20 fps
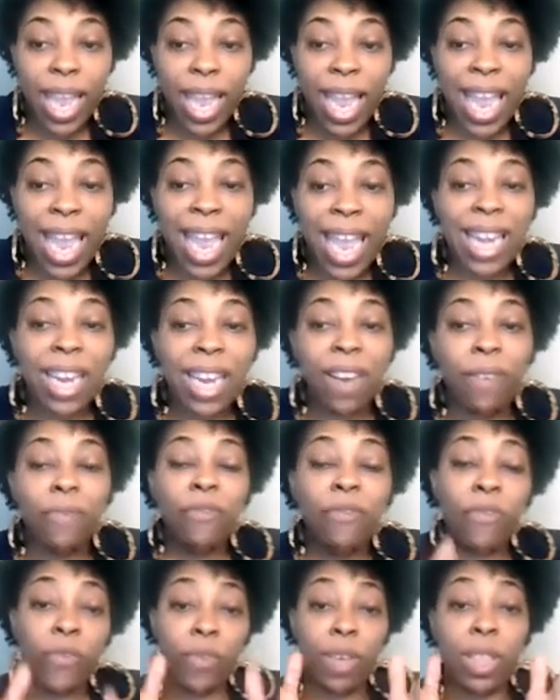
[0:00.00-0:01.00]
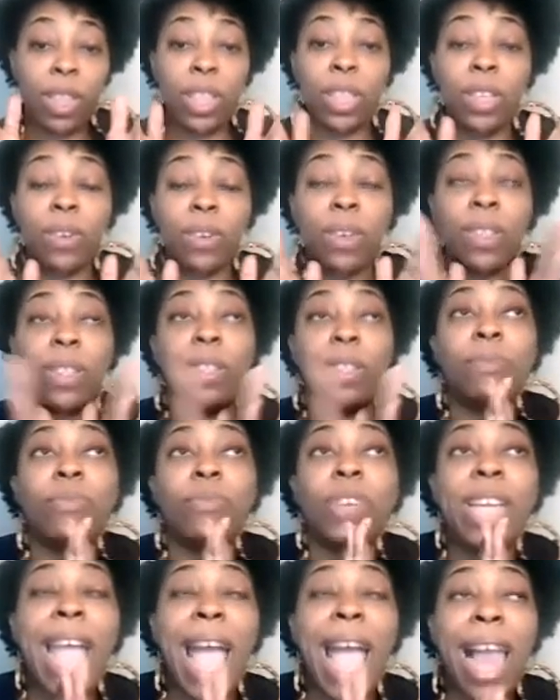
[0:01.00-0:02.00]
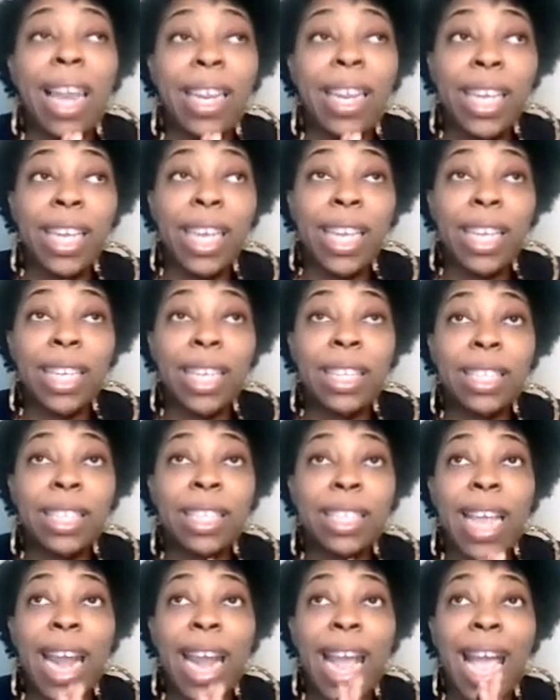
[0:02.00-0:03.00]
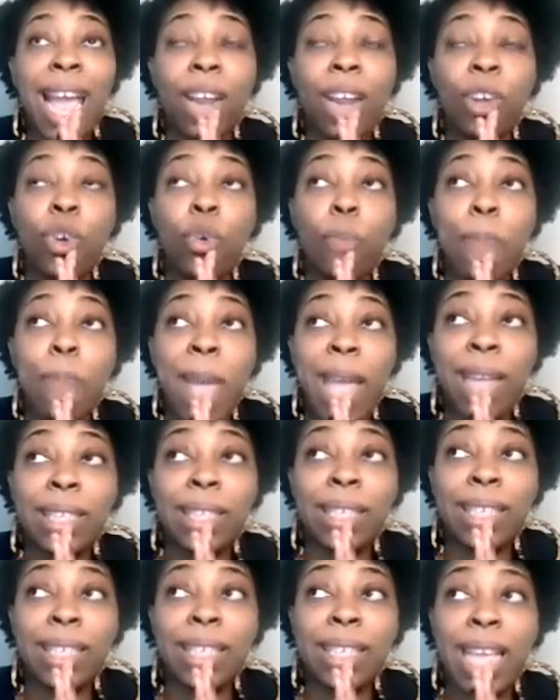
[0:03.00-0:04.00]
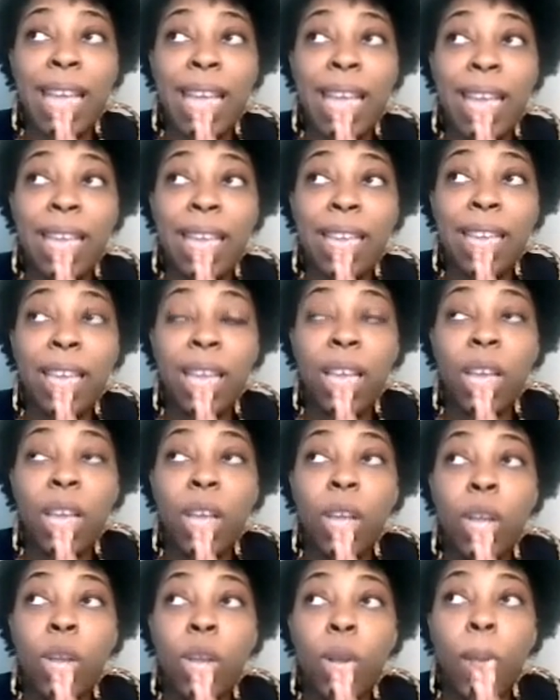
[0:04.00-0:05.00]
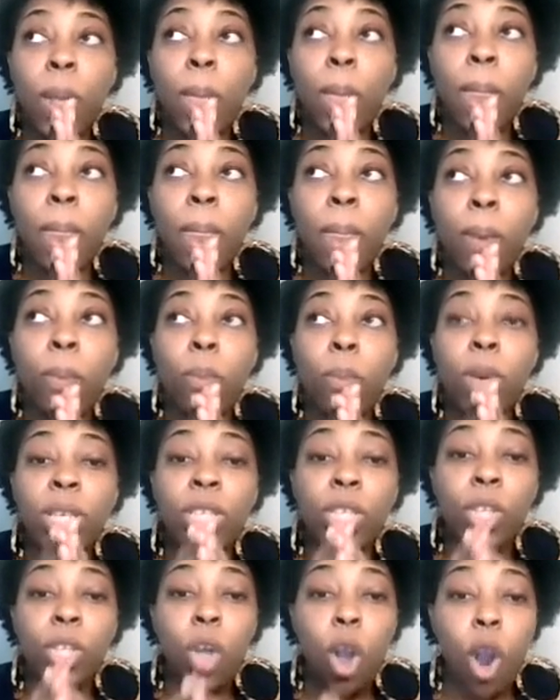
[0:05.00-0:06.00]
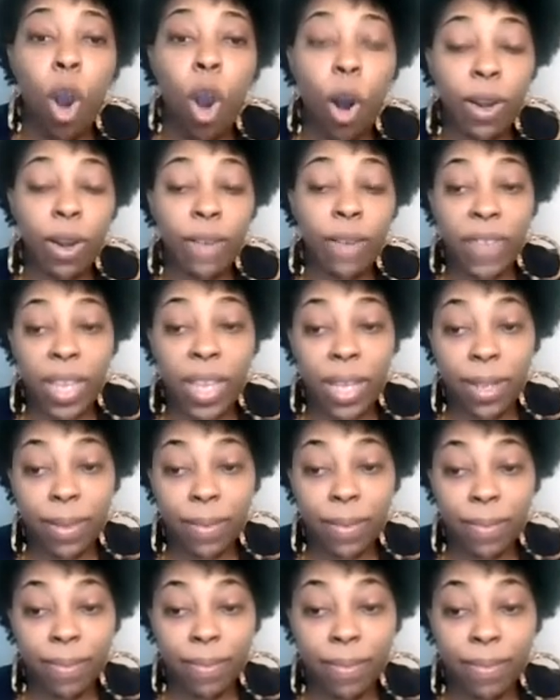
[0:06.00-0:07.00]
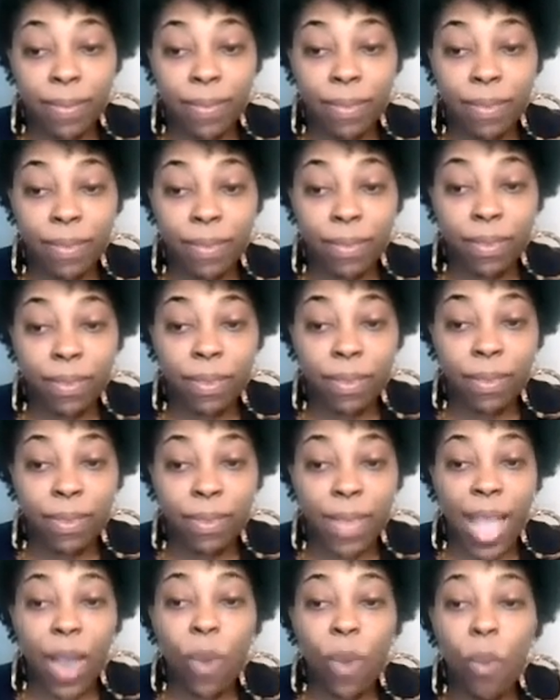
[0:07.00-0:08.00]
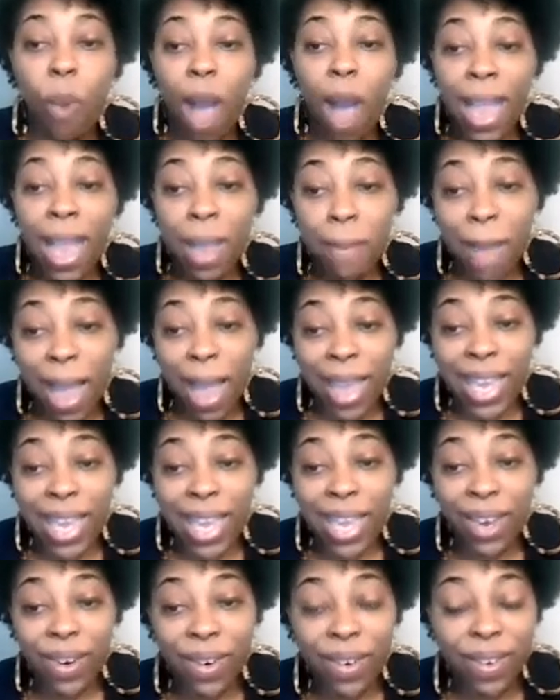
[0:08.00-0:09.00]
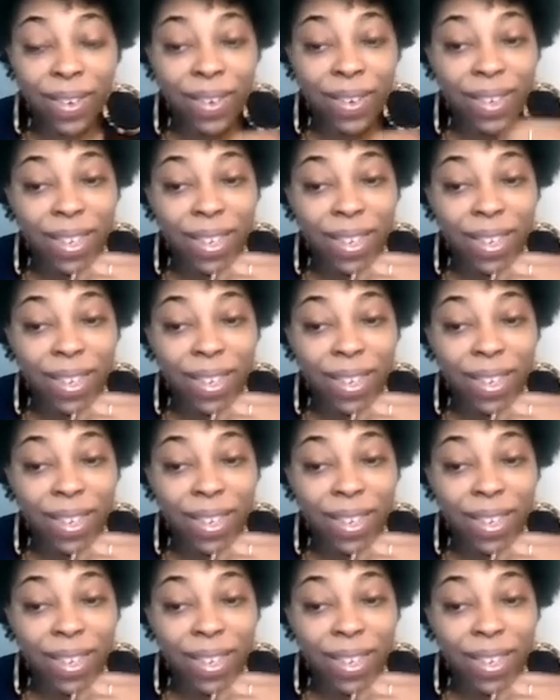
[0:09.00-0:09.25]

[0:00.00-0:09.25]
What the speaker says: And the reality is that I got to go back to say, what's the heart of it? Like, why am I here?